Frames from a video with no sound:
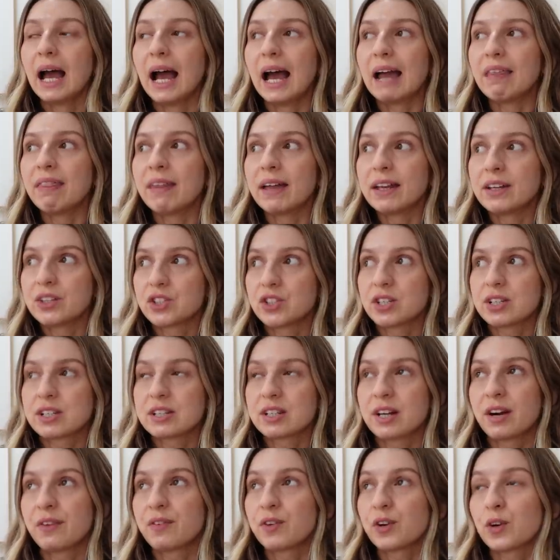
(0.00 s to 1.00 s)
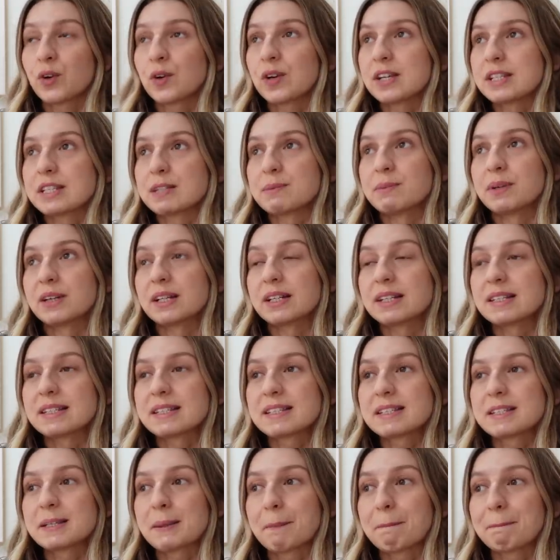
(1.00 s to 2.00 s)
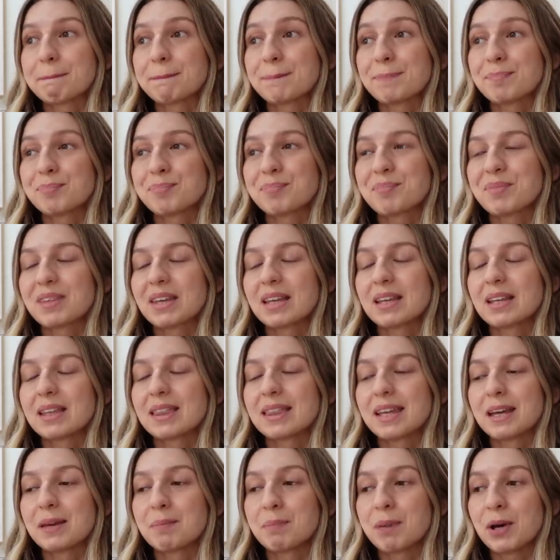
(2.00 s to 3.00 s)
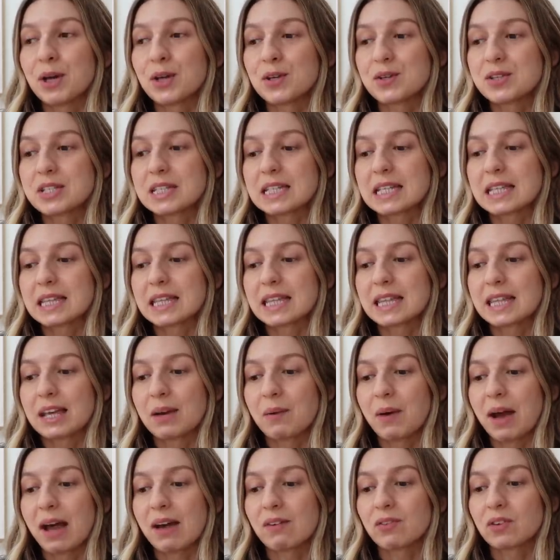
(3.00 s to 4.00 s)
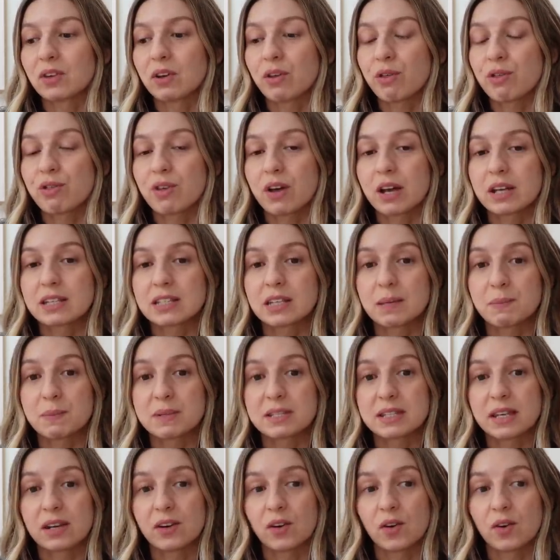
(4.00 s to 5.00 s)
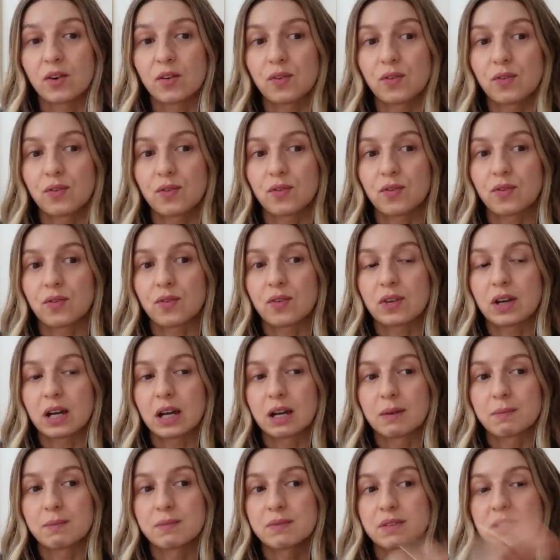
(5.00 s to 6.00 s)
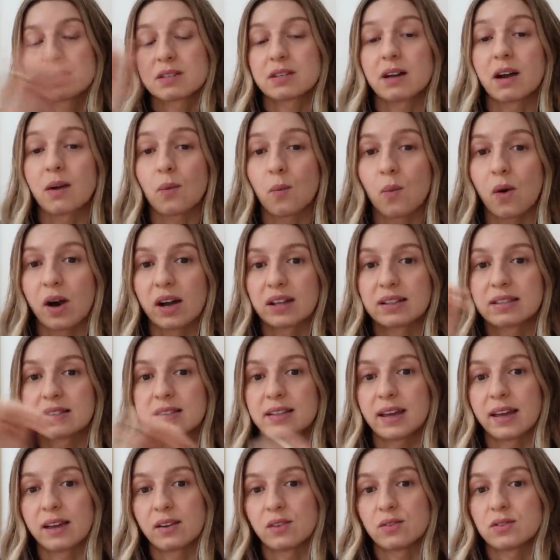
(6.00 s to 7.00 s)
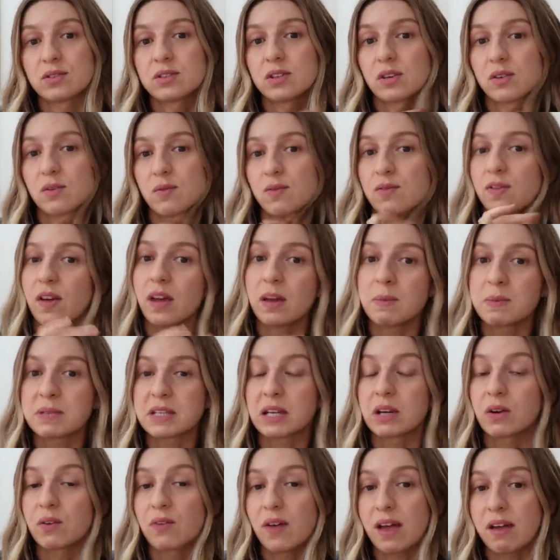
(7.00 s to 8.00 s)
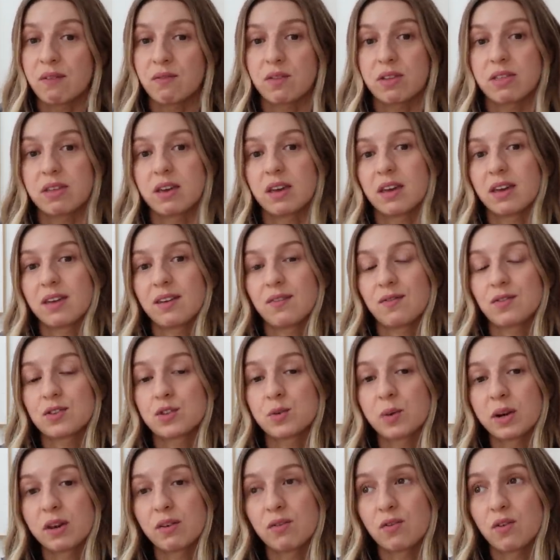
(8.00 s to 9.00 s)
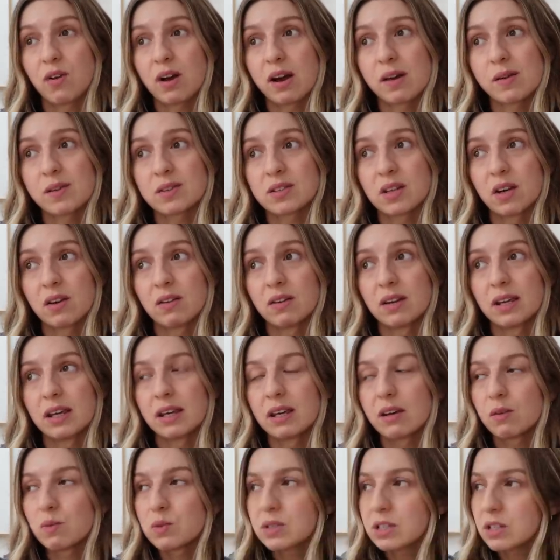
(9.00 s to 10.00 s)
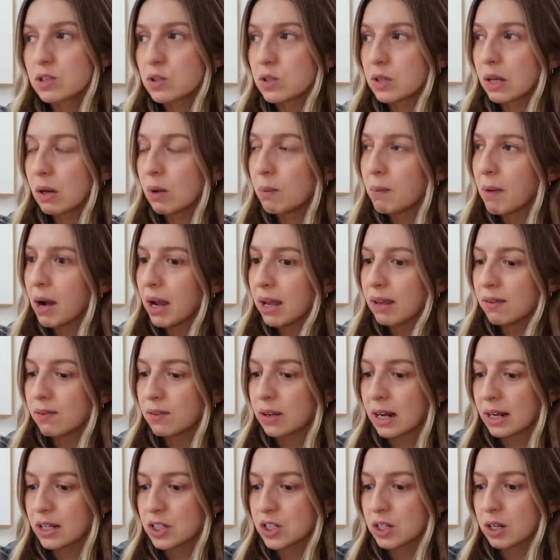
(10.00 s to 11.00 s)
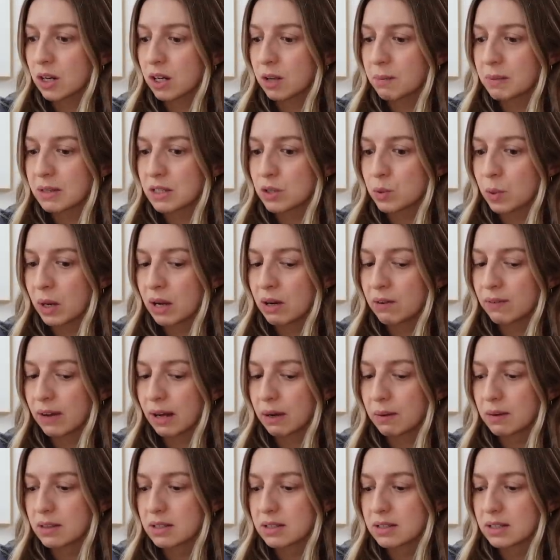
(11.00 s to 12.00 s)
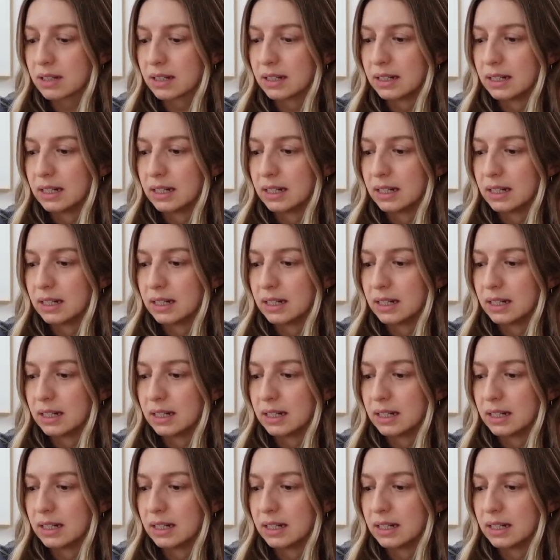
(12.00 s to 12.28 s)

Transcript: And then just after Christmas, they posted that they were having a 30% off site-wide sale. So 30% off everything for 24 hours only. It might even actually only been 12 hours.